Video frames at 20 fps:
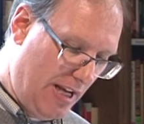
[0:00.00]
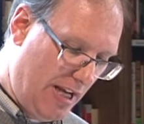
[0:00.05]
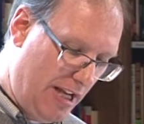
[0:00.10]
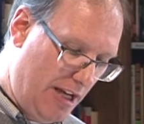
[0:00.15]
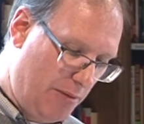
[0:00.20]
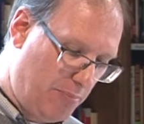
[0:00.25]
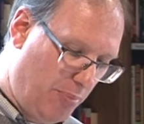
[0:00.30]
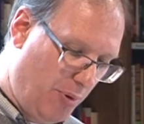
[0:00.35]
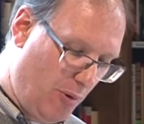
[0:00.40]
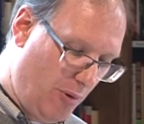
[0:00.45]

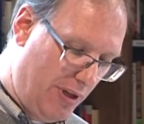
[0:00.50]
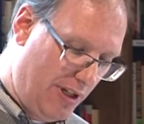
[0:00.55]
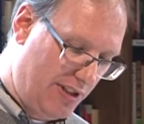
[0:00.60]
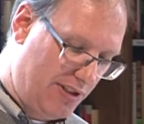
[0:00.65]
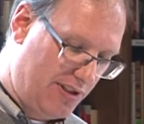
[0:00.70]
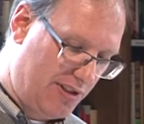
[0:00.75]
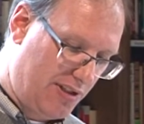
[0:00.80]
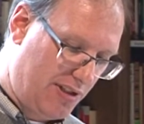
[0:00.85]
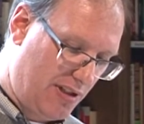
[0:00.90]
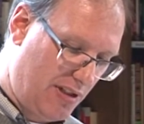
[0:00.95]
And it
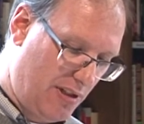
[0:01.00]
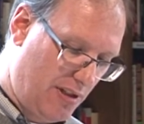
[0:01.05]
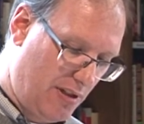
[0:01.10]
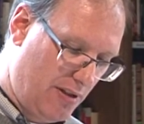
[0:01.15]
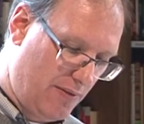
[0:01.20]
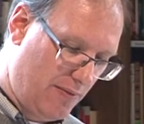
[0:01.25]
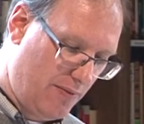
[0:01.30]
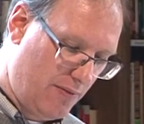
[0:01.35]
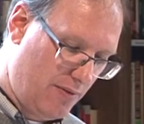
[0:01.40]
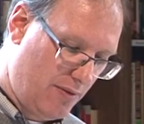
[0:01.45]
points
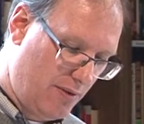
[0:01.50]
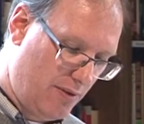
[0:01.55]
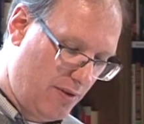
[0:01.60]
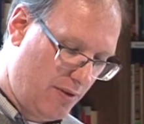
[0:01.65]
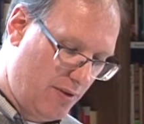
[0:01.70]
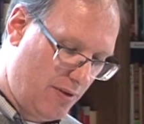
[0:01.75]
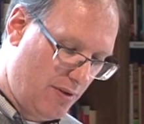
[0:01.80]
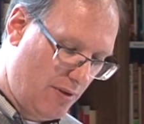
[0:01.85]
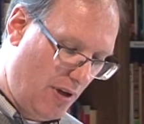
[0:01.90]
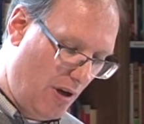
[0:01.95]

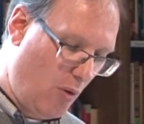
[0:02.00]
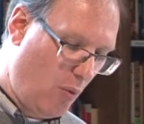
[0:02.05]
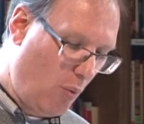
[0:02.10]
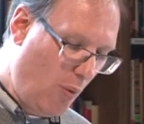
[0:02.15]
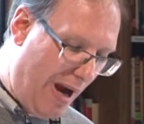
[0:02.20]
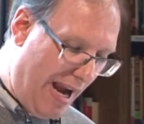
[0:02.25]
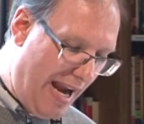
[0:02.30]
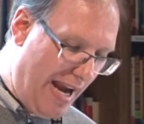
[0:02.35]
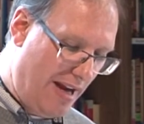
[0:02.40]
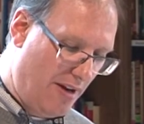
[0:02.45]

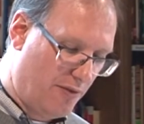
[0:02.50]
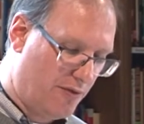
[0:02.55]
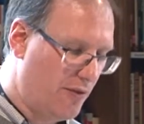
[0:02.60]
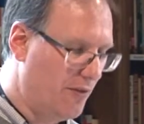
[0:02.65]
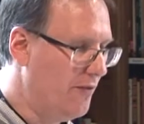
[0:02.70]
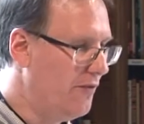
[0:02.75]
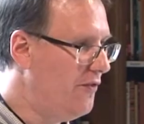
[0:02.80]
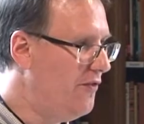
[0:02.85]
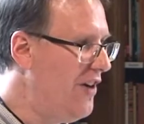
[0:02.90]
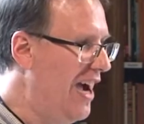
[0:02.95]
away
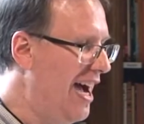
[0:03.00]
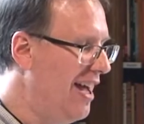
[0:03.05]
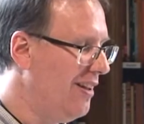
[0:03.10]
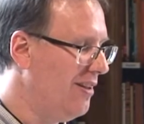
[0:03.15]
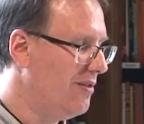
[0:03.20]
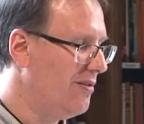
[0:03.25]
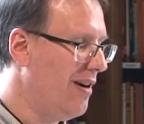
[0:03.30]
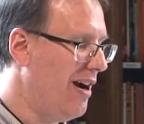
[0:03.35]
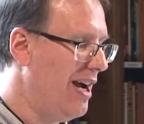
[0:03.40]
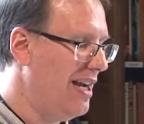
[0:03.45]
from
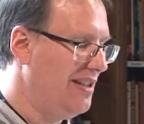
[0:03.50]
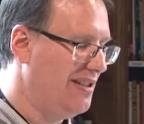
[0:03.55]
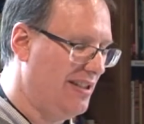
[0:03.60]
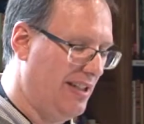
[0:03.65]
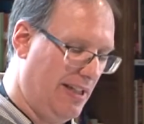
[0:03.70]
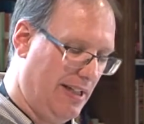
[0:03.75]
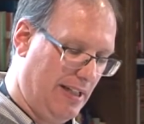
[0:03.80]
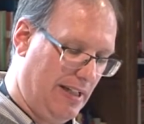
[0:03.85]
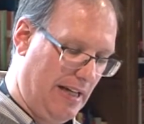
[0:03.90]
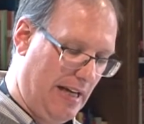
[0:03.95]

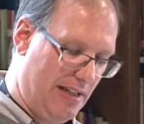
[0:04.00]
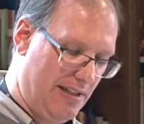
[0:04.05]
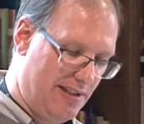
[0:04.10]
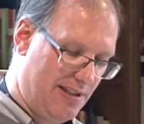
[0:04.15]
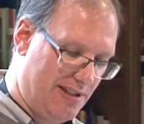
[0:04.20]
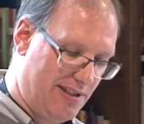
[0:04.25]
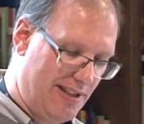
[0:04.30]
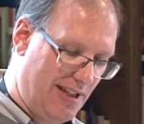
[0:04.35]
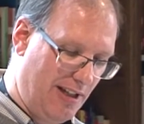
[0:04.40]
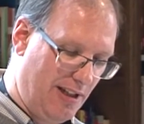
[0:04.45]
valorizing and
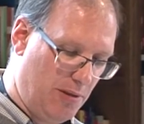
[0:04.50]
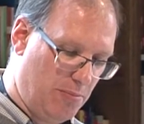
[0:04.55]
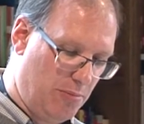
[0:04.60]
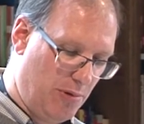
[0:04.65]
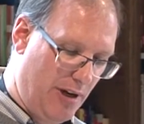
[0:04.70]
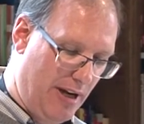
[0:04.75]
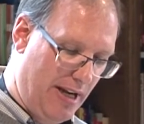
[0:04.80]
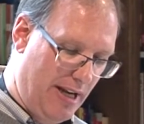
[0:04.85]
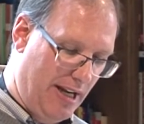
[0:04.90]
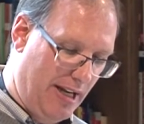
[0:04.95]

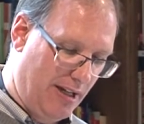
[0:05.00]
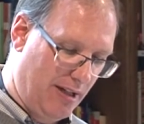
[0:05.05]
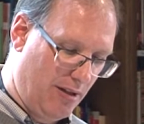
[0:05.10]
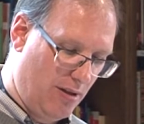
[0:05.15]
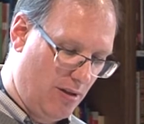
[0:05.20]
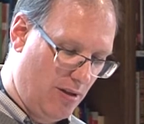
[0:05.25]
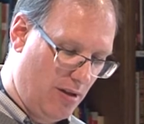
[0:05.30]
celebrating